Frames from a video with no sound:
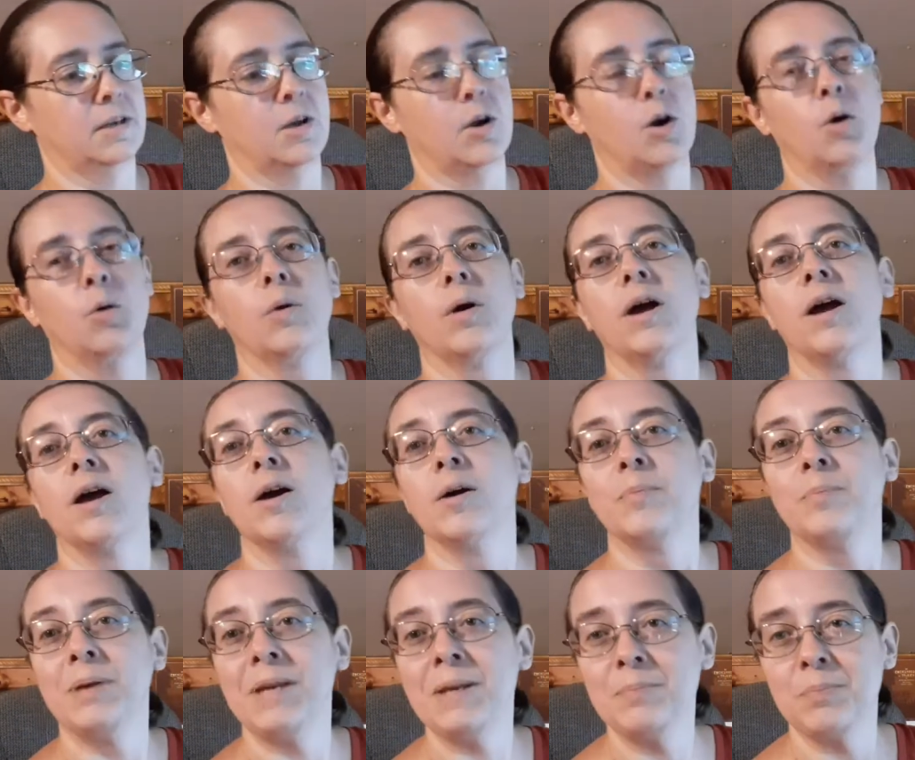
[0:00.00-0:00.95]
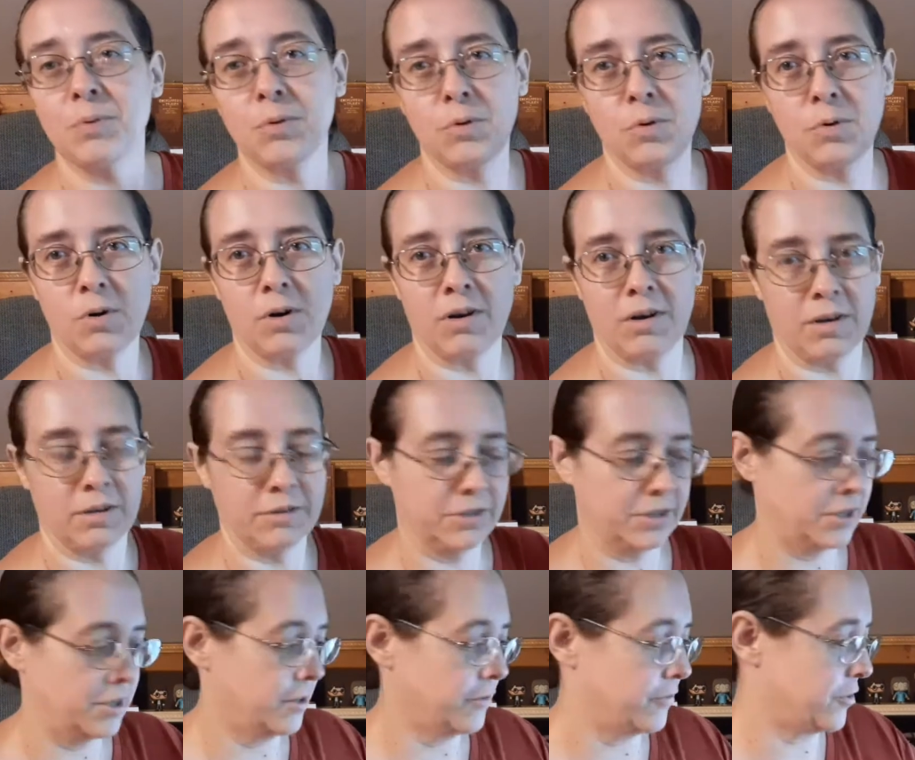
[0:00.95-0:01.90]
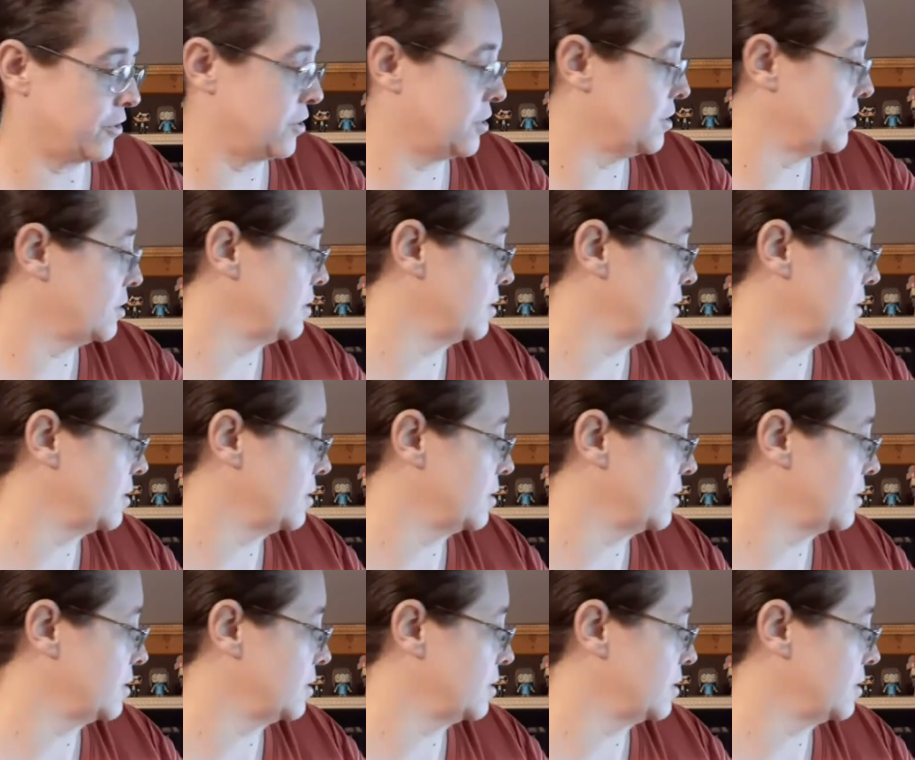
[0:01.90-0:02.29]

Oh, people on the cover.